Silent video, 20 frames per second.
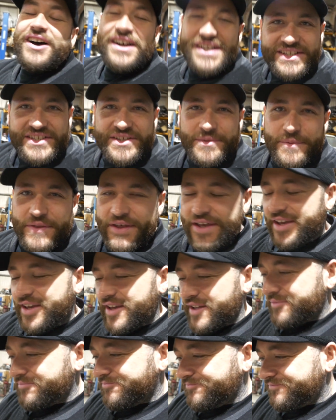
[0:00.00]
I did some
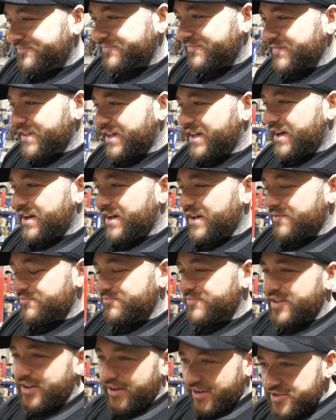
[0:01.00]
thinking.
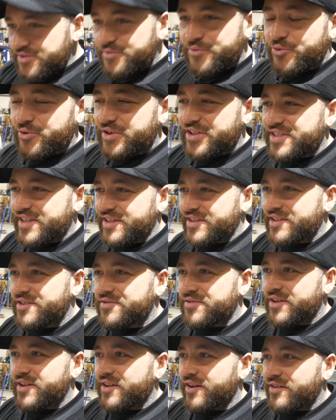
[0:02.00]
You know, as I've already said in this
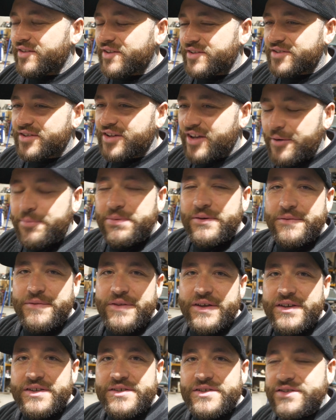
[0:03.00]
video, there's a couple of
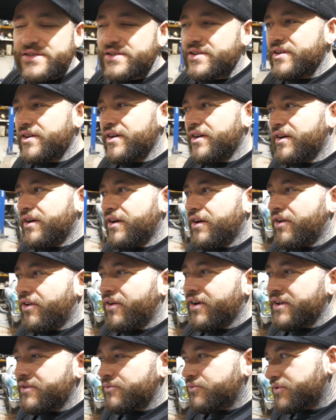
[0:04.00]
things
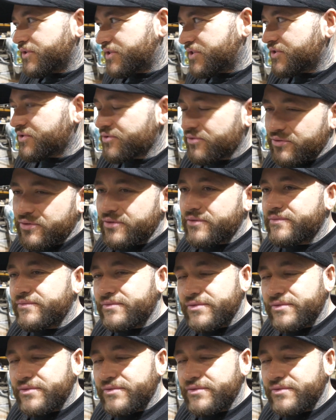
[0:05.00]
I was sort of